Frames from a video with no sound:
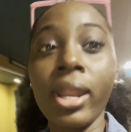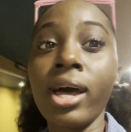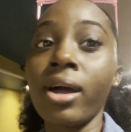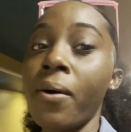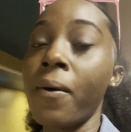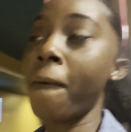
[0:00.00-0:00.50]
I
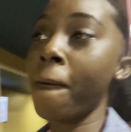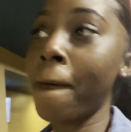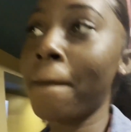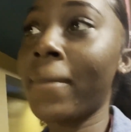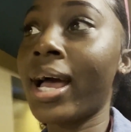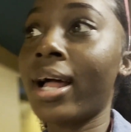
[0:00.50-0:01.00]
go
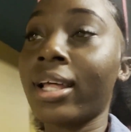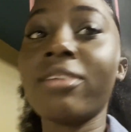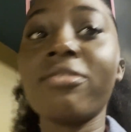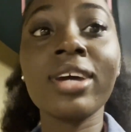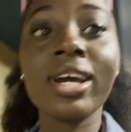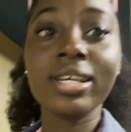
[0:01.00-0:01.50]
home, I'll
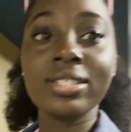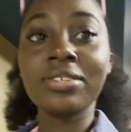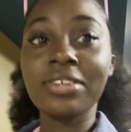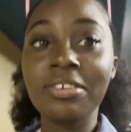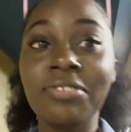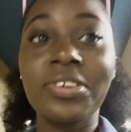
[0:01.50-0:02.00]
give you guys the
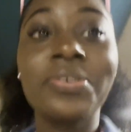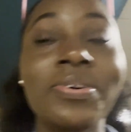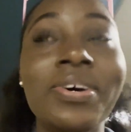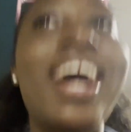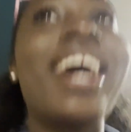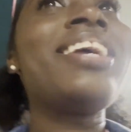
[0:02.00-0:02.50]
review.
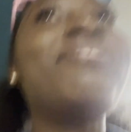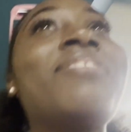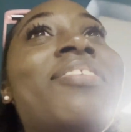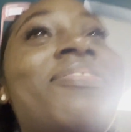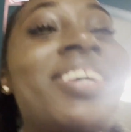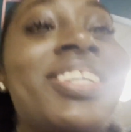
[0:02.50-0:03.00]
I did
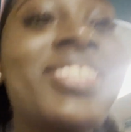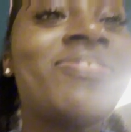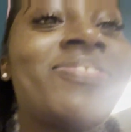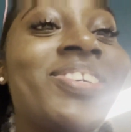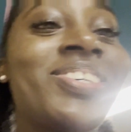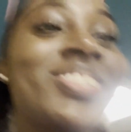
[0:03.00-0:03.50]
my first
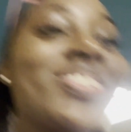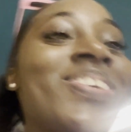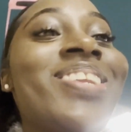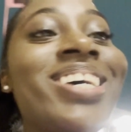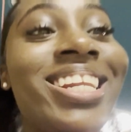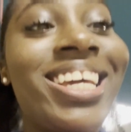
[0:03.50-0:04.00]
book
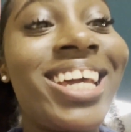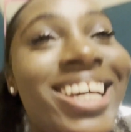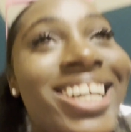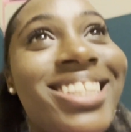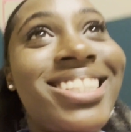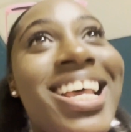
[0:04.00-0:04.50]
solo
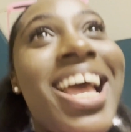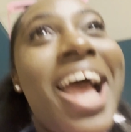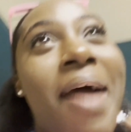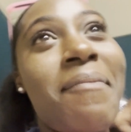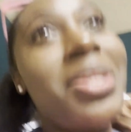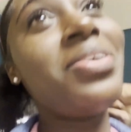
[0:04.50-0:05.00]
day.
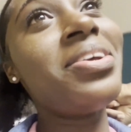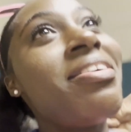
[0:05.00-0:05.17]
I've been doing